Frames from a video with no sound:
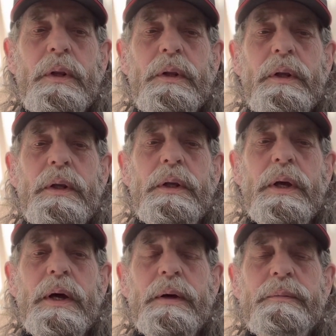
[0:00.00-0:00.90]
the
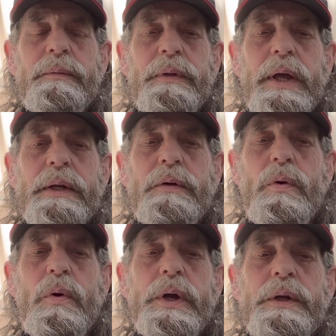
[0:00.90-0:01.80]
uh, that
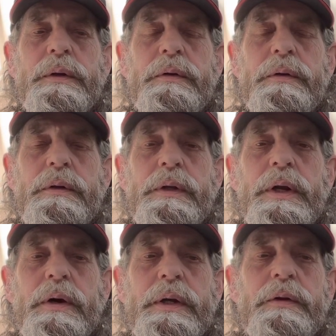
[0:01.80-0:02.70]
coin, you
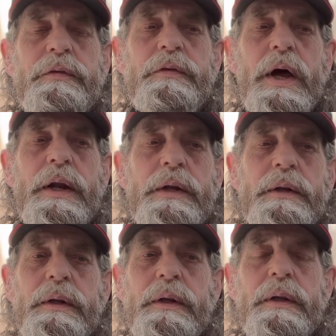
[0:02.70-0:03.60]
know, I decided,
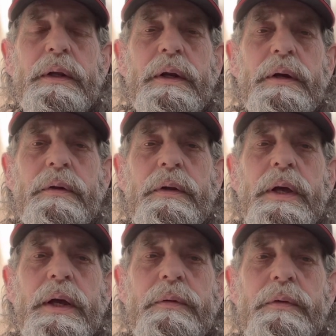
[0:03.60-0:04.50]
you know, the
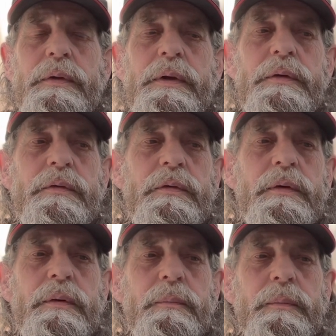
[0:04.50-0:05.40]
heck with these
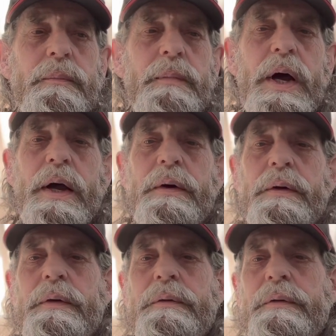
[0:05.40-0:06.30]

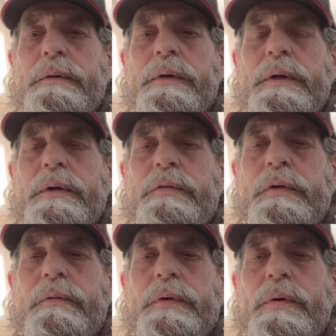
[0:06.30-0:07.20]
modern, you know,
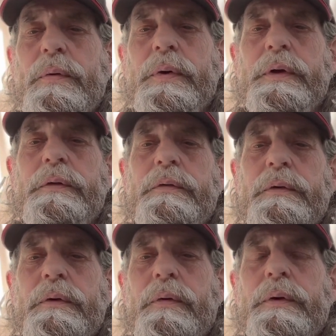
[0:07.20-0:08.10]
silver coins
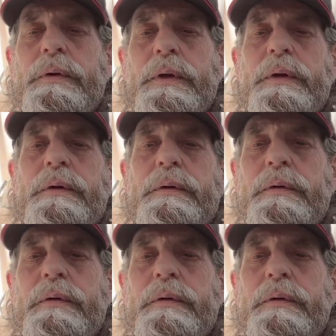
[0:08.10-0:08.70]
and going, you know,